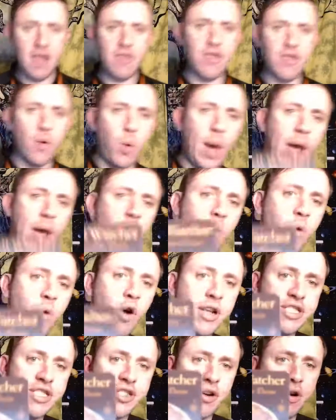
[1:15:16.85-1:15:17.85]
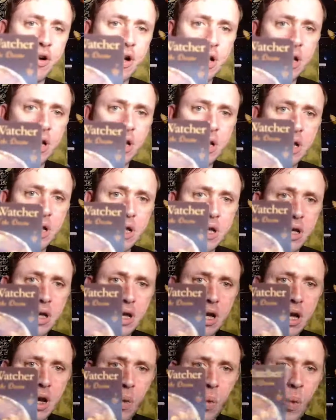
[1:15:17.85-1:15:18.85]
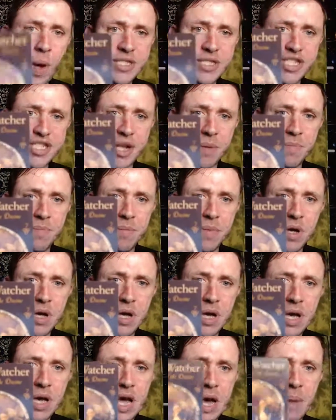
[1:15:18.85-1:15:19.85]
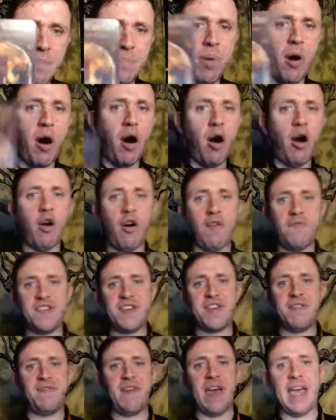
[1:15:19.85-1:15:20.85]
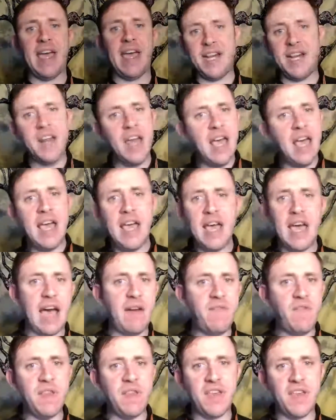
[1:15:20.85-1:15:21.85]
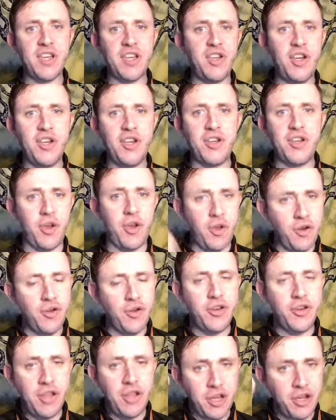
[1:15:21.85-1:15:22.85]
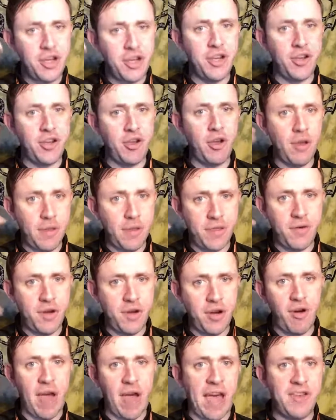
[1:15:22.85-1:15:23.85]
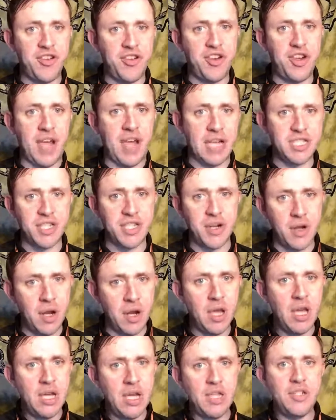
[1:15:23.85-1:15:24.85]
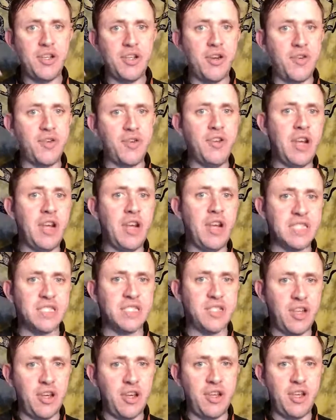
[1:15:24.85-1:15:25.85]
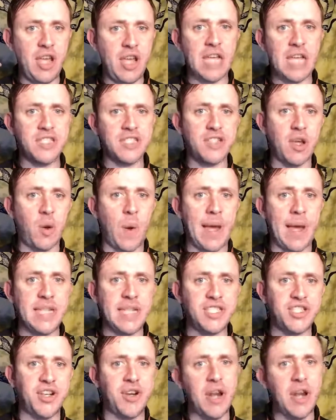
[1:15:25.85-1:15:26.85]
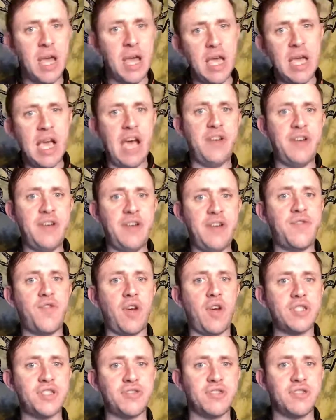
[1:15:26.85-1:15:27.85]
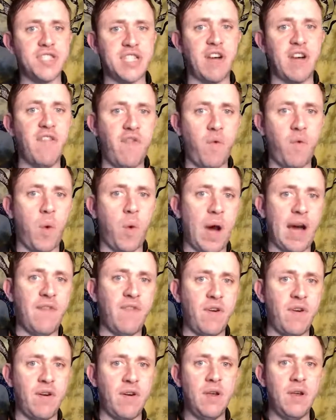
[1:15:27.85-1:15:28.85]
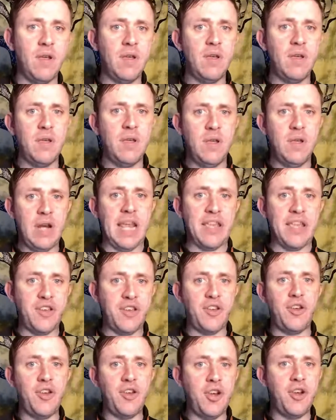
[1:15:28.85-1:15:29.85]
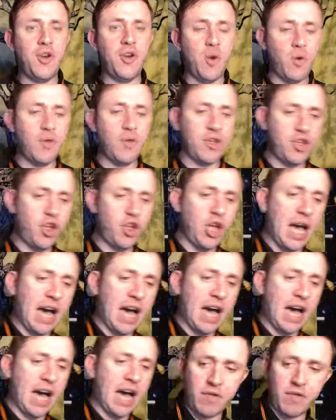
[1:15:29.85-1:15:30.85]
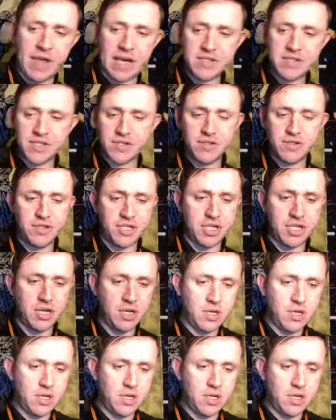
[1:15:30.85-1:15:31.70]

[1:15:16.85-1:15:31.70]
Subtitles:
The well watcher, wisdom and power of the divine. Everything you do, you do it through your intuition. You listen, you ask the question and you trust yourself, whatever, like you know that you have all the answers,